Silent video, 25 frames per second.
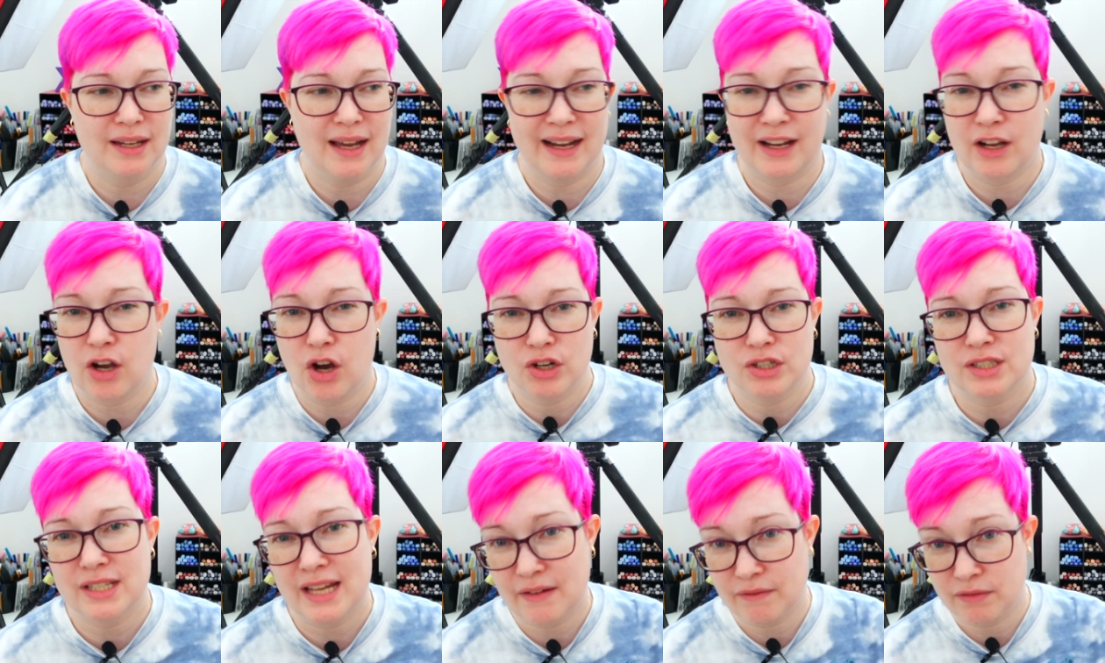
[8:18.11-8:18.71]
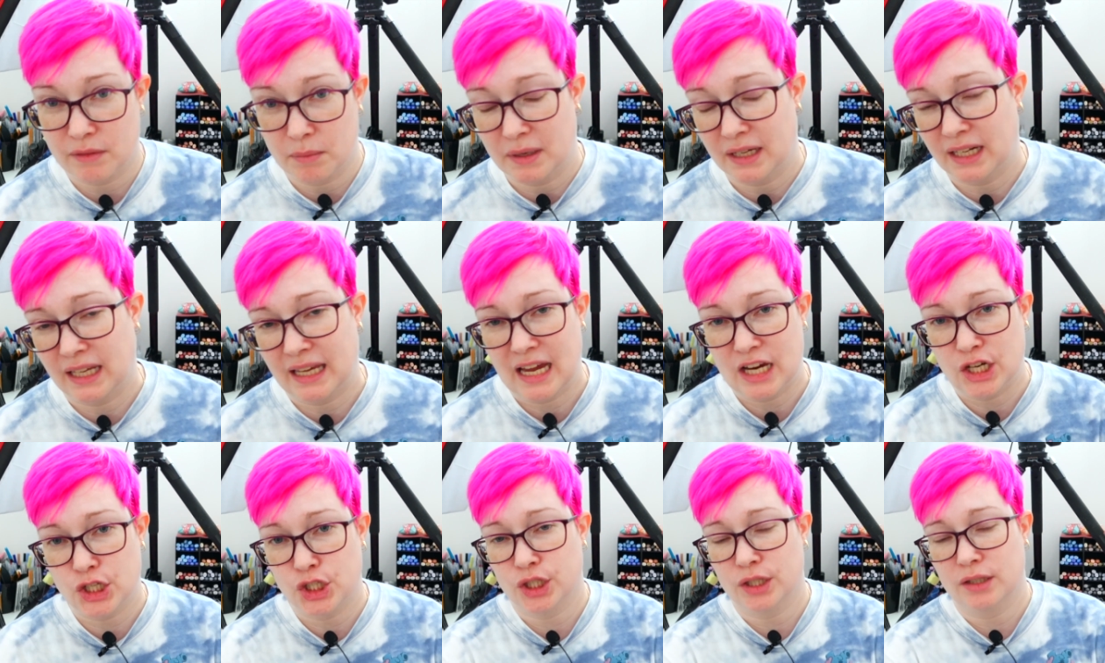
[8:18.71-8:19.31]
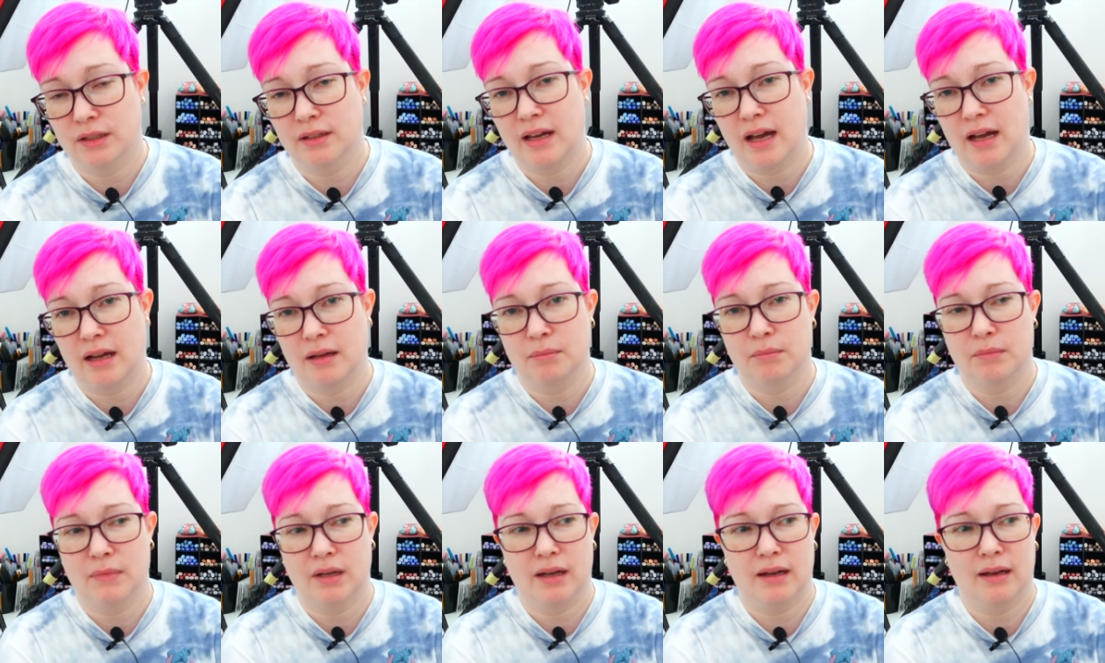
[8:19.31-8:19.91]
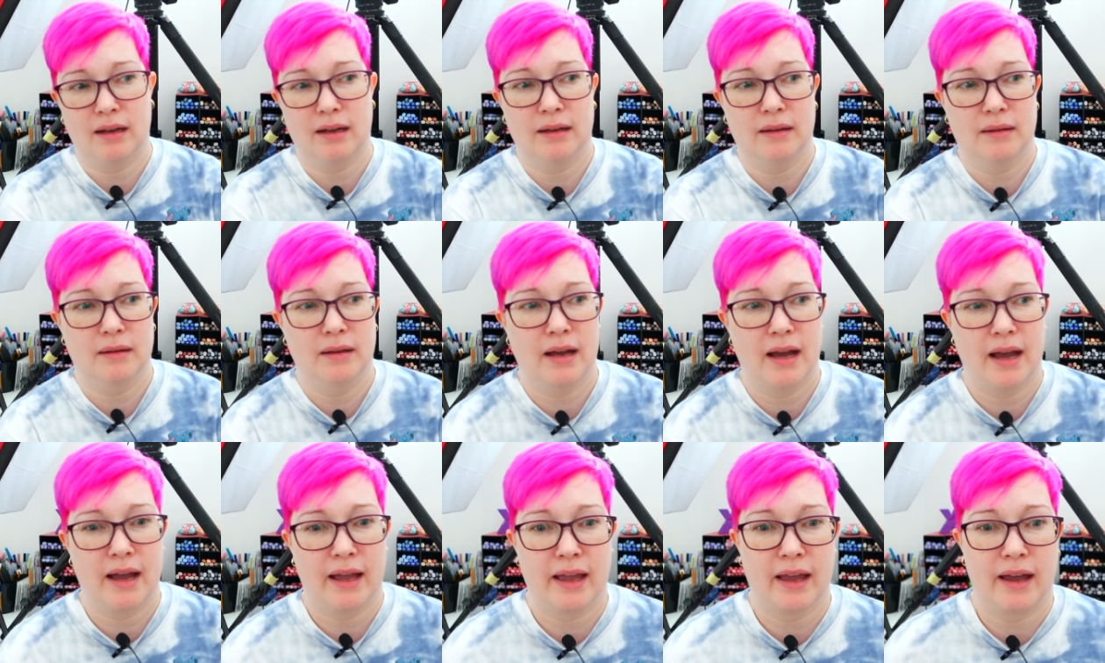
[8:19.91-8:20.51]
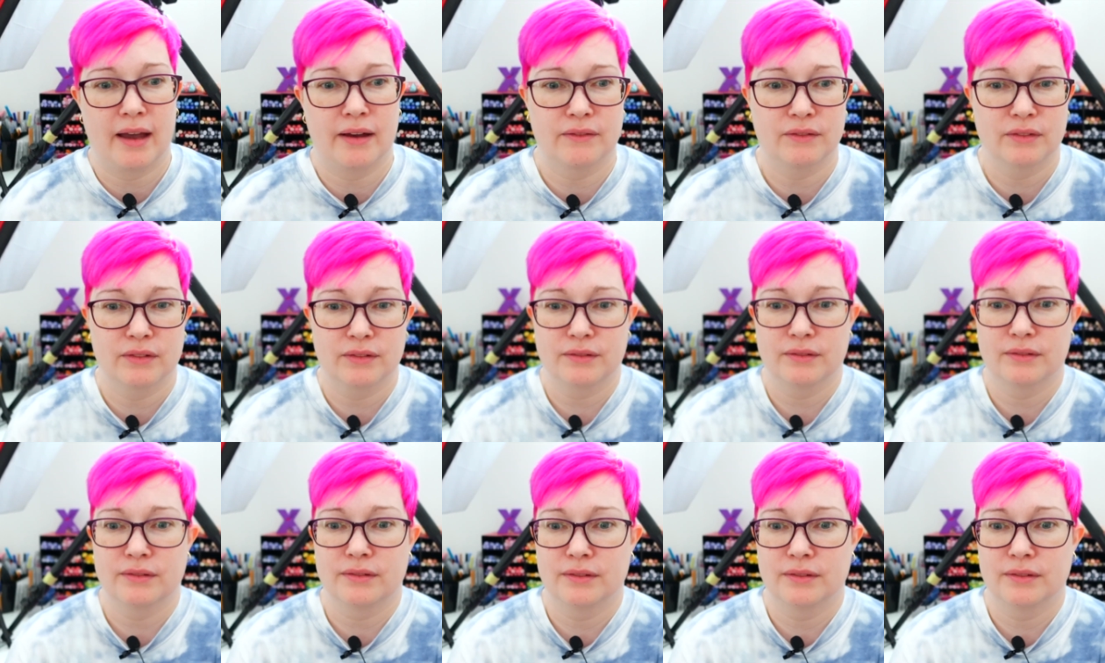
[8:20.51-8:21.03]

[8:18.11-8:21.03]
I can't have the medication. I'm uh, I have